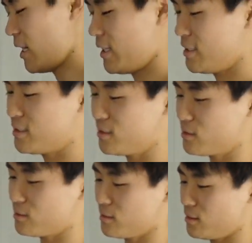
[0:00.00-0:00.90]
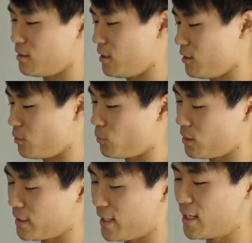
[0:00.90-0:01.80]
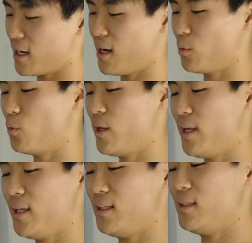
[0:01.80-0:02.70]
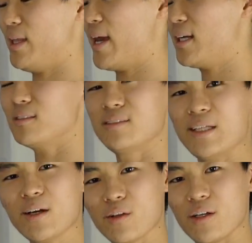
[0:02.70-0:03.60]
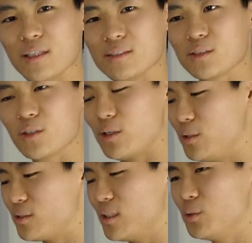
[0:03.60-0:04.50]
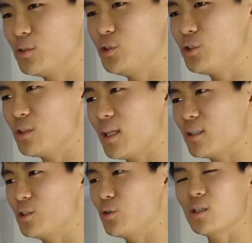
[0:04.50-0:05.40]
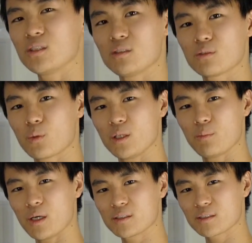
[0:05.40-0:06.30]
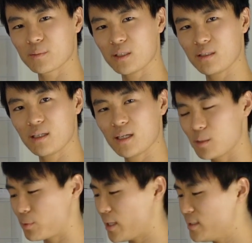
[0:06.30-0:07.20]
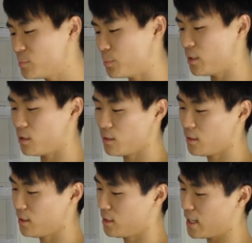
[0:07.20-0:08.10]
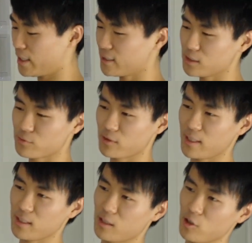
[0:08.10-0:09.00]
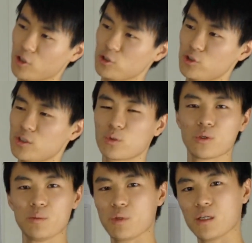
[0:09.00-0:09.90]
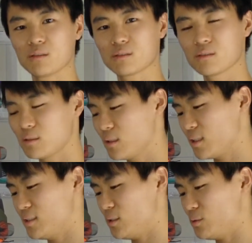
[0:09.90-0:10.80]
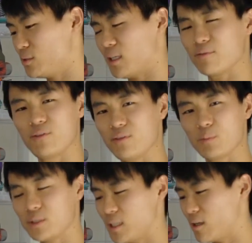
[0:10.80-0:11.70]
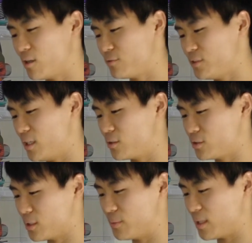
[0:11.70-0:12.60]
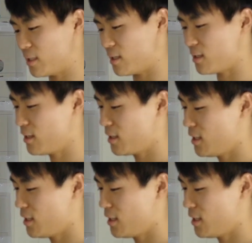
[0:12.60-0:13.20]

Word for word: and this is. Uh, the one that I got when they had a sale on it. So it was, it was usually like two hundred twenty bucks or something, the price, but I got this for like a hundred twenty bucks because it was like fifty percent off sale or something like that.